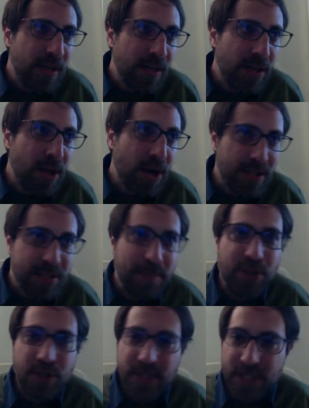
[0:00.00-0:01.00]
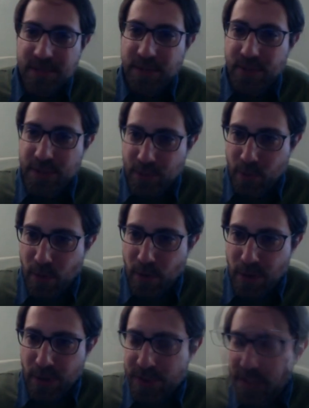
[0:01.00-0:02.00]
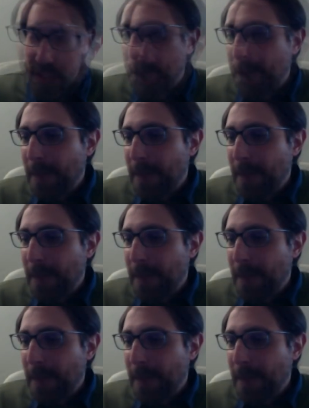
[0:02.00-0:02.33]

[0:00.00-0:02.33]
a lot, especially in his first works.